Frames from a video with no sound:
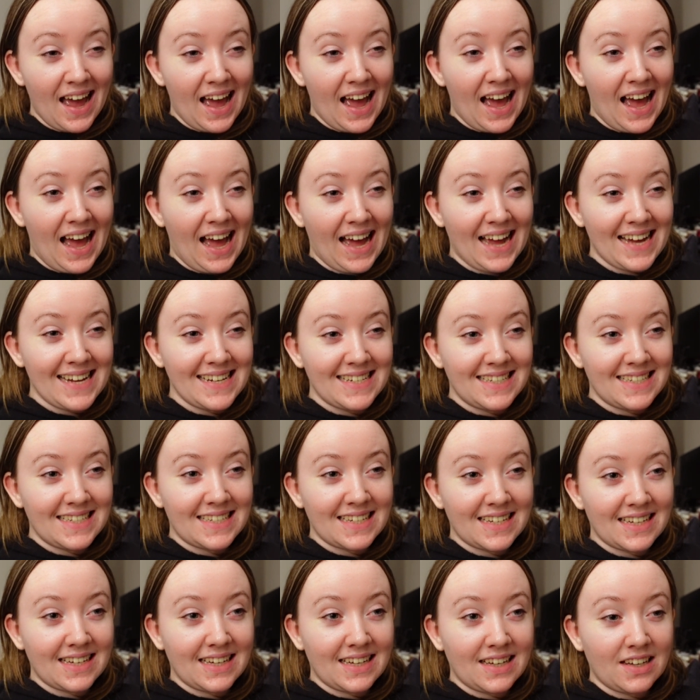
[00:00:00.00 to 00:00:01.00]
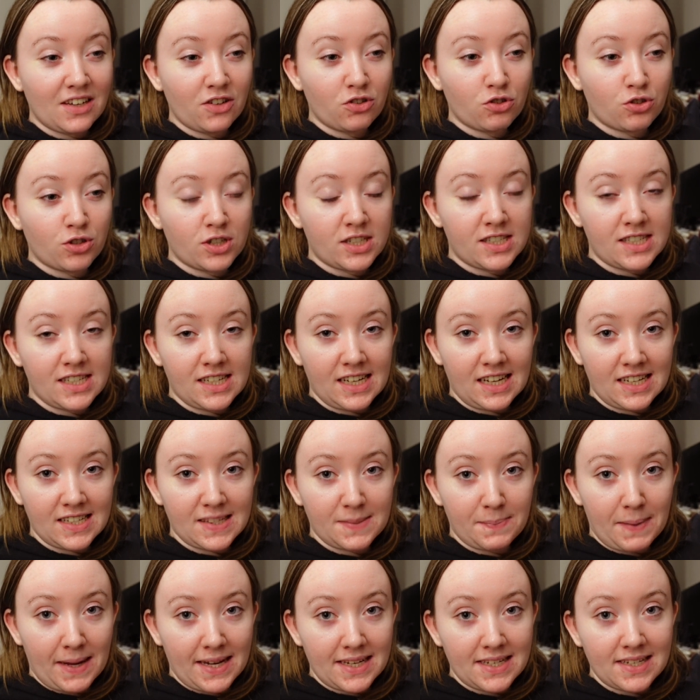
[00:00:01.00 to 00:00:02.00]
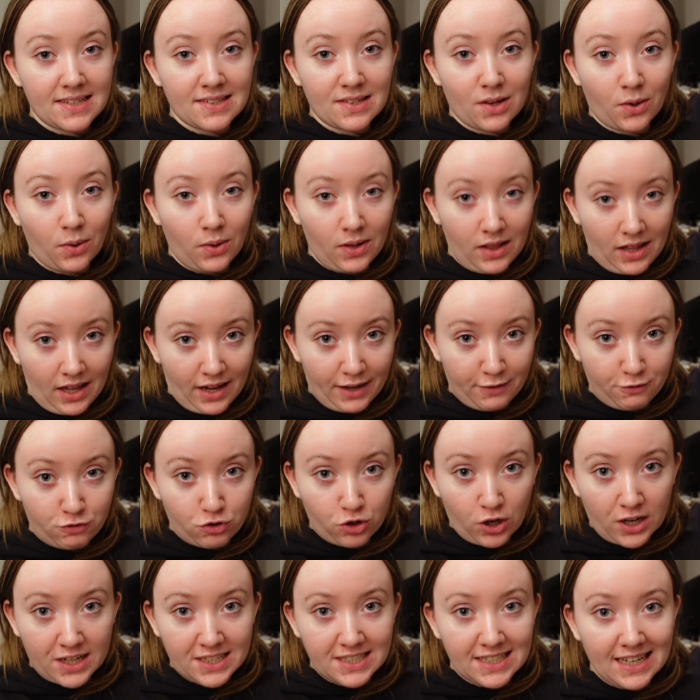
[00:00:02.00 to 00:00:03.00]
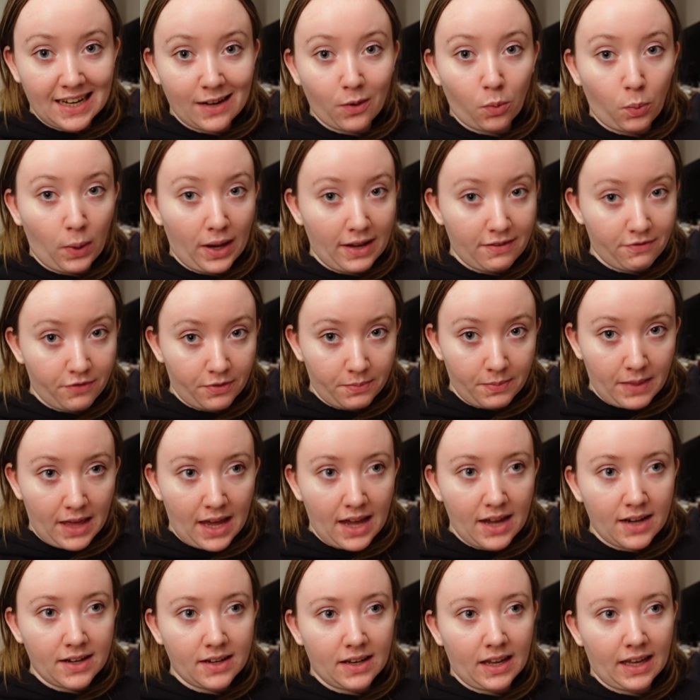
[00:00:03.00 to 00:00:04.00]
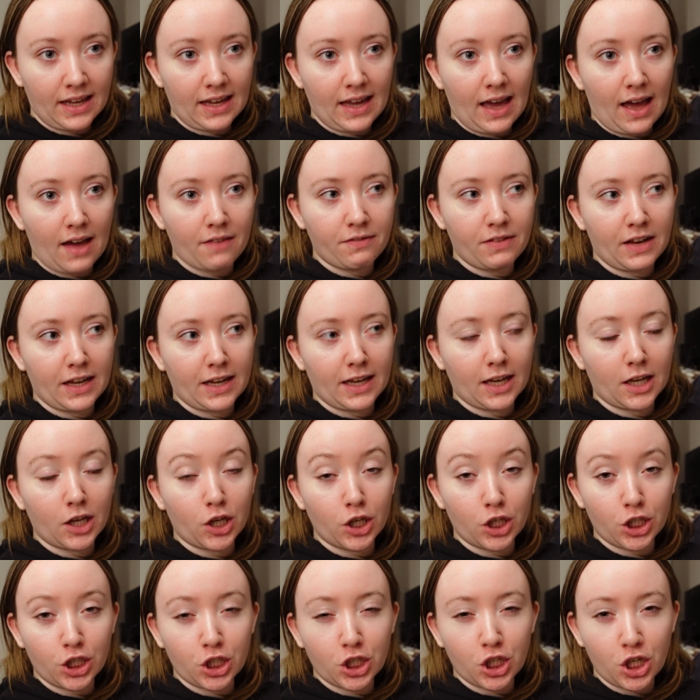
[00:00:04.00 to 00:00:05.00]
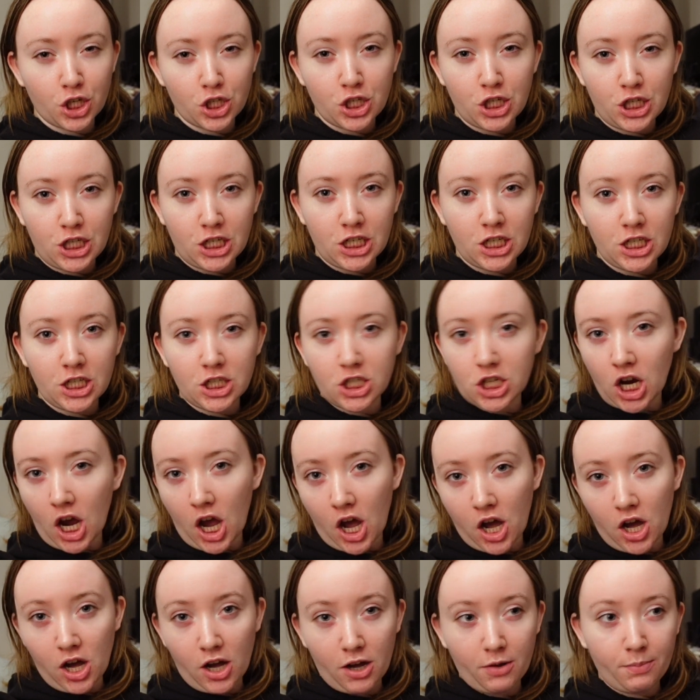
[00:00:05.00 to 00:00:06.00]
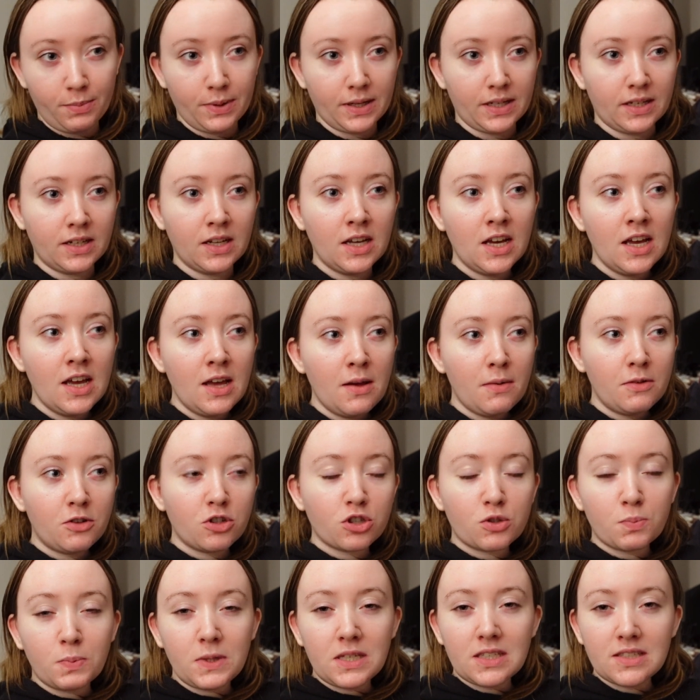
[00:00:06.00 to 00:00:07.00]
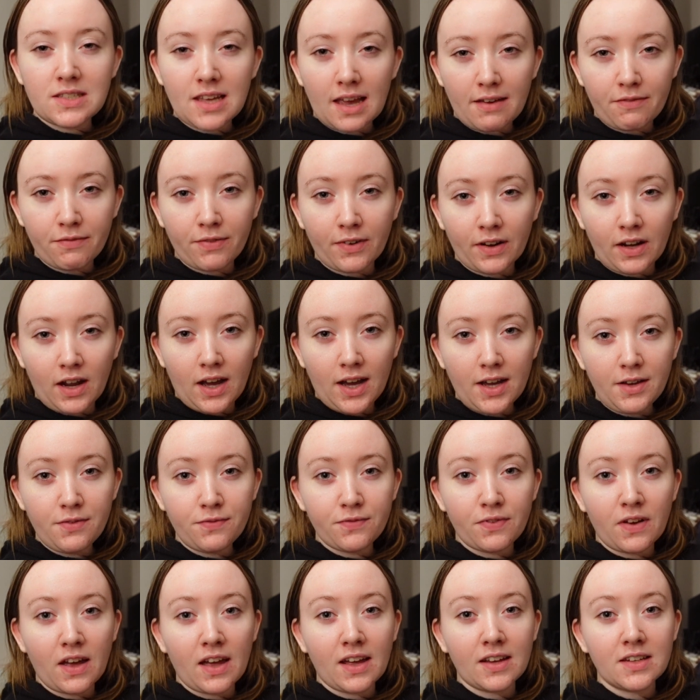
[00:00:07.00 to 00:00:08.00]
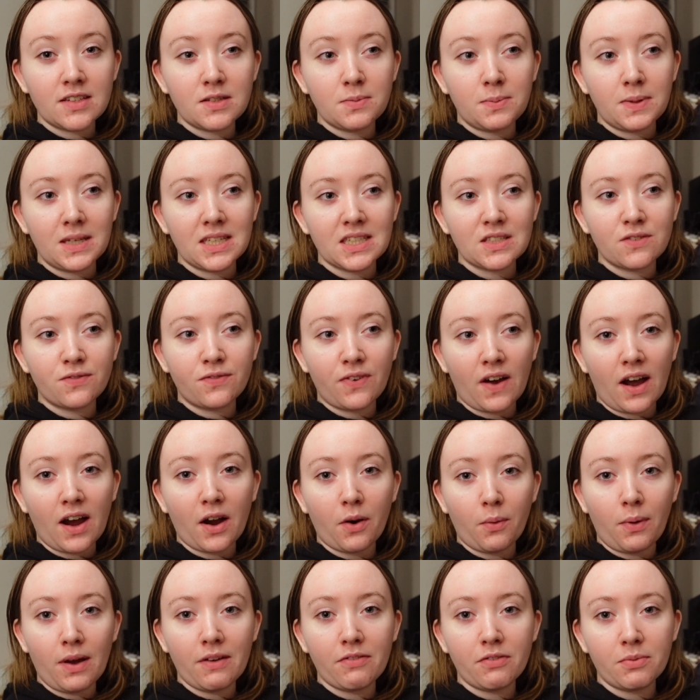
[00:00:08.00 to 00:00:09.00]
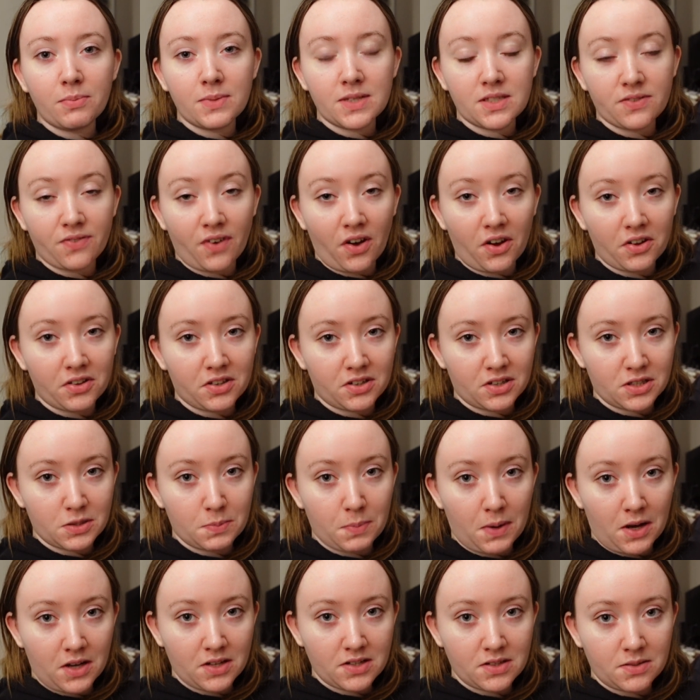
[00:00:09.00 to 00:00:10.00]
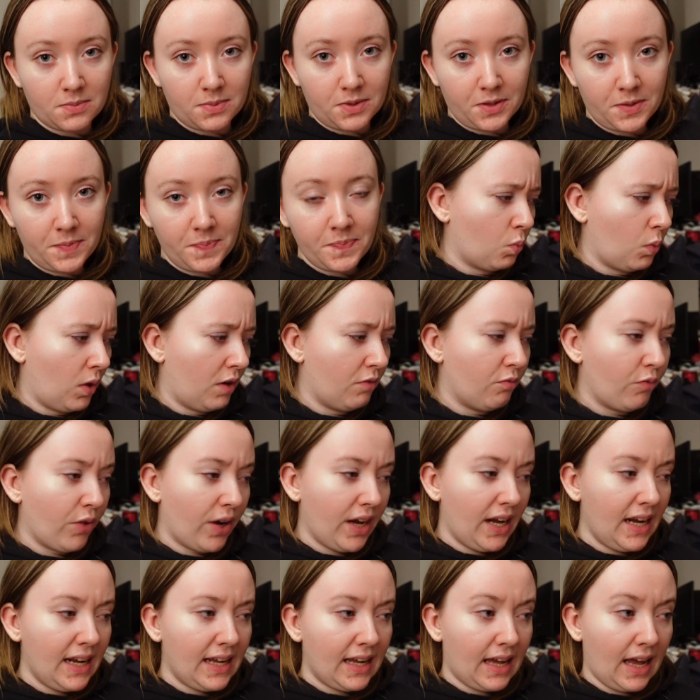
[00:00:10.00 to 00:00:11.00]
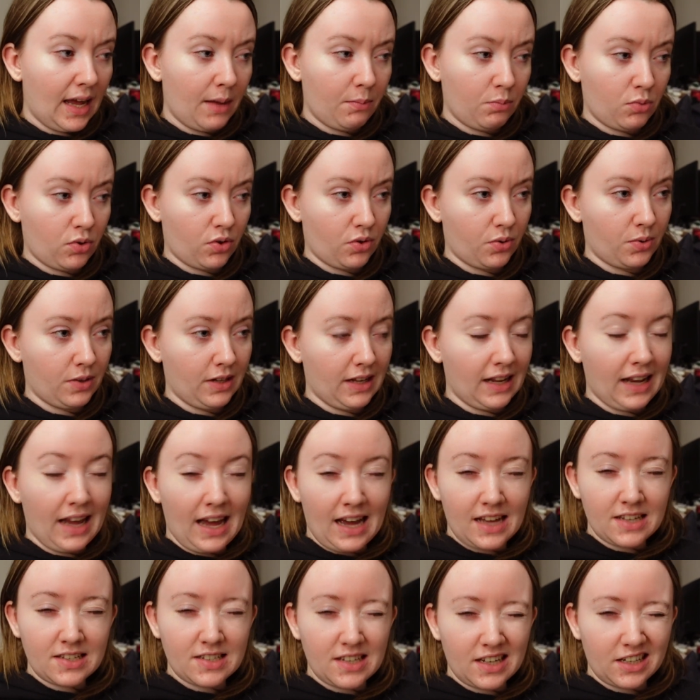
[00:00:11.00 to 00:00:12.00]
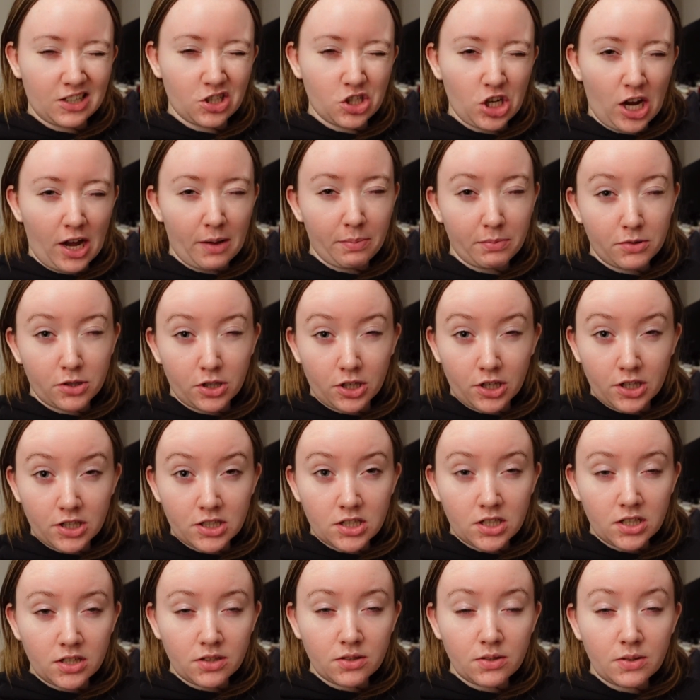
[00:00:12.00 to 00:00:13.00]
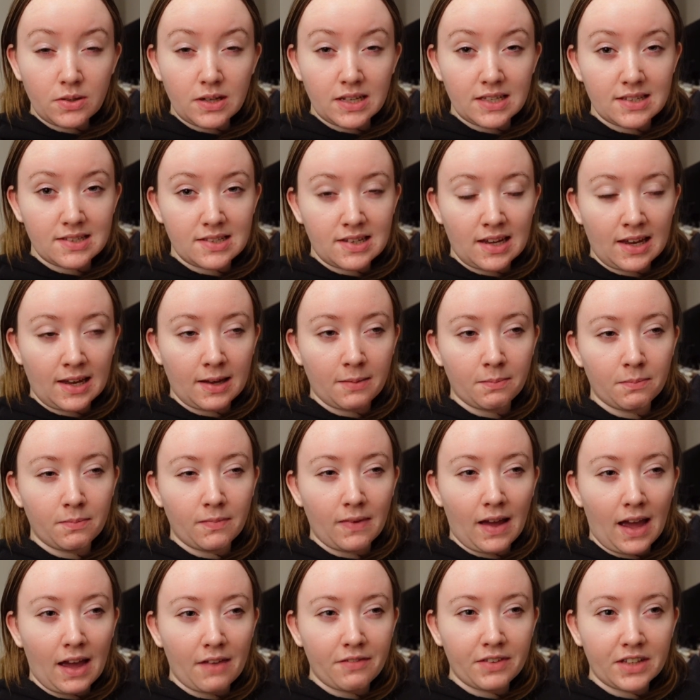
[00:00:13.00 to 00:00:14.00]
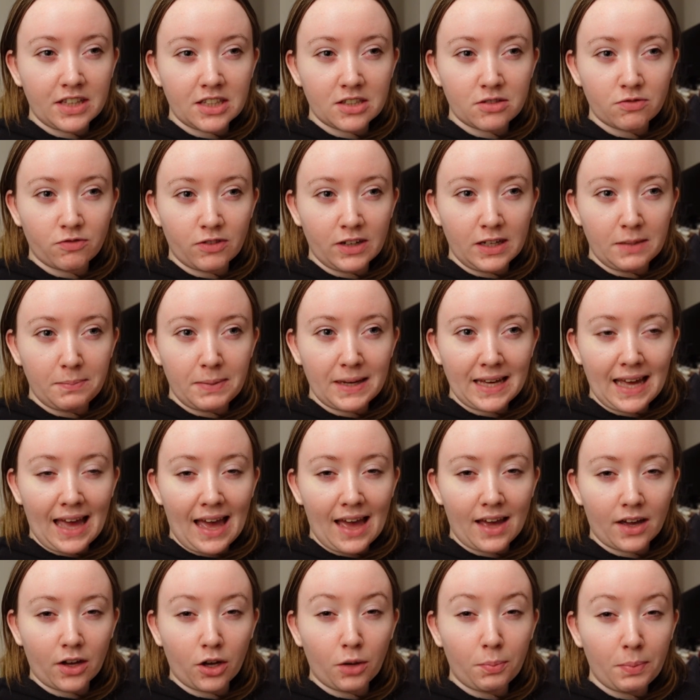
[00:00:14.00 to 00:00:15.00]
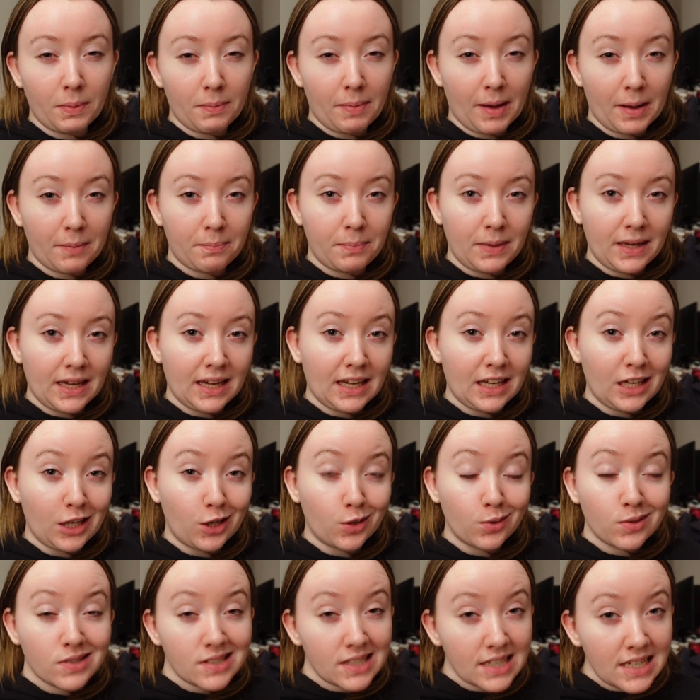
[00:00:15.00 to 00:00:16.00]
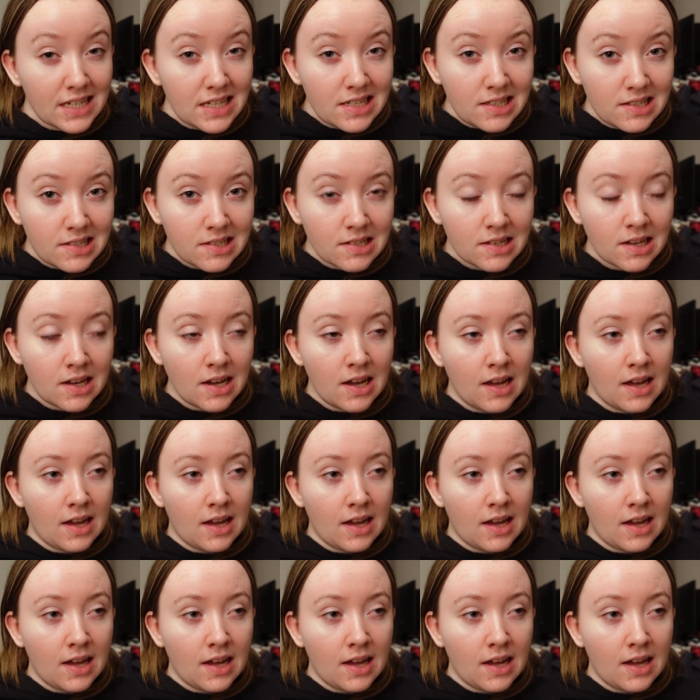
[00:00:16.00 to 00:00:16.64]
and Tristan has spent his whole life trying to get away from that and like have like a good cushy job and just be set for life and to be as far away from his father as possible. What really came through in the last like chapter or 2 is him having this really big hang up about being useless.